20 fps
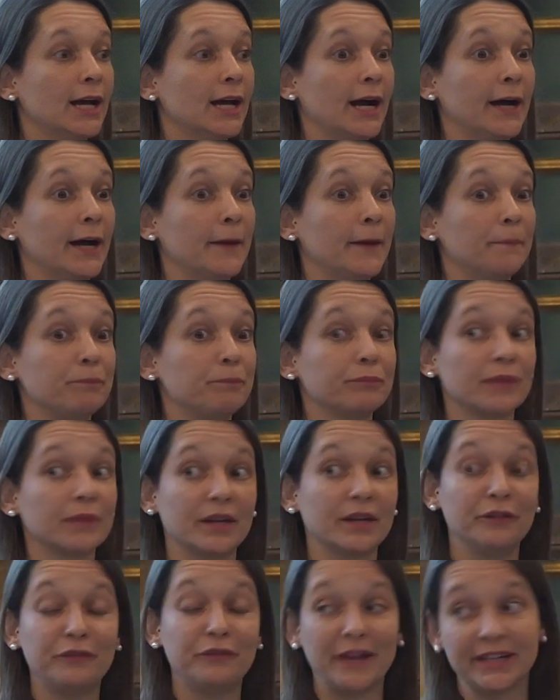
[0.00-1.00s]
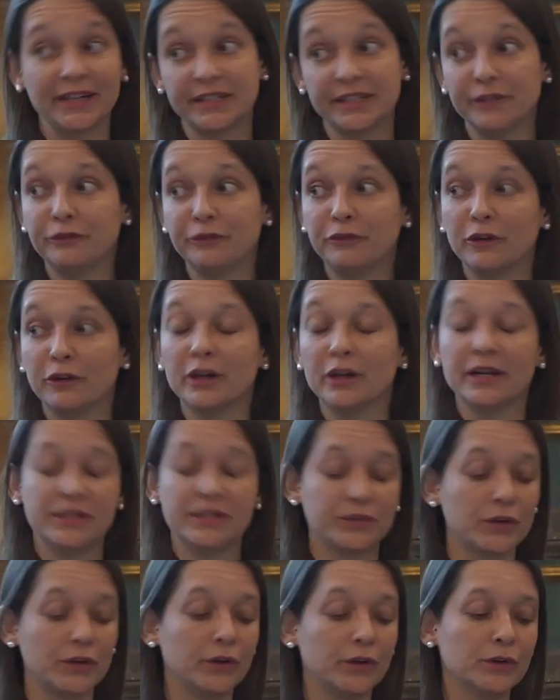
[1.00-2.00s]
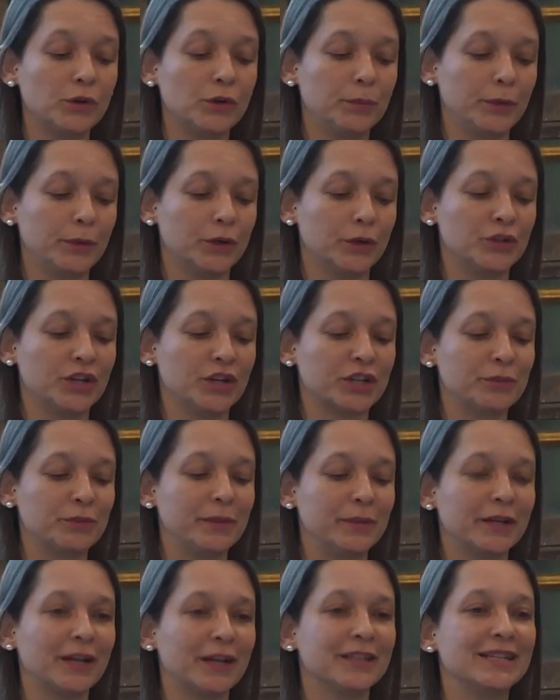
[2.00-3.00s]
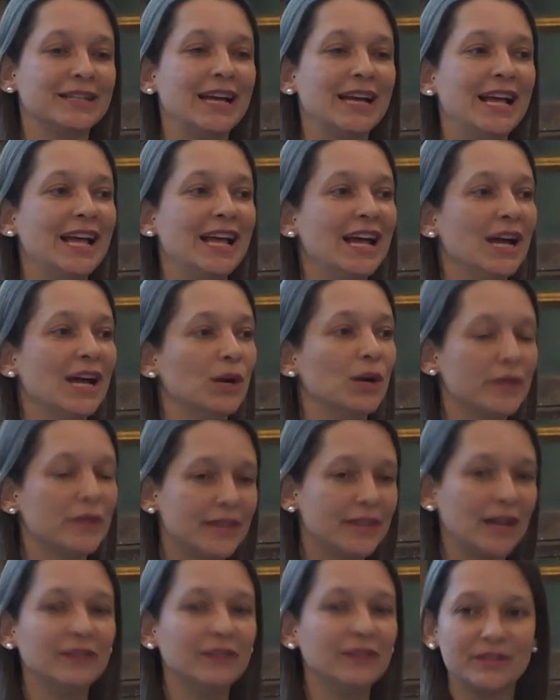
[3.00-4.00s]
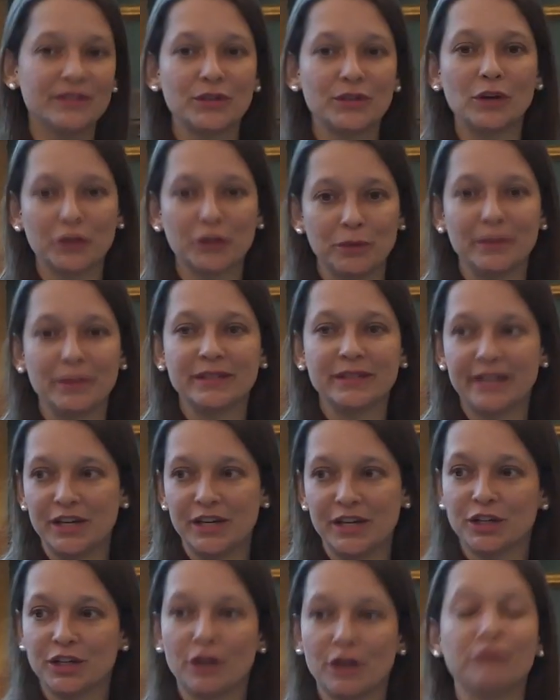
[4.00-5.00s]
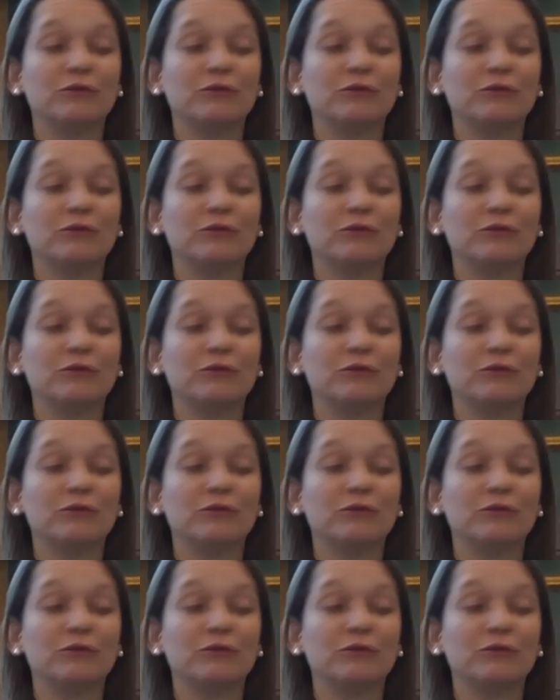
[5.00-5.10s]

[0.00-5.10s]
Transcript: effective for a historical project, because without this documentation of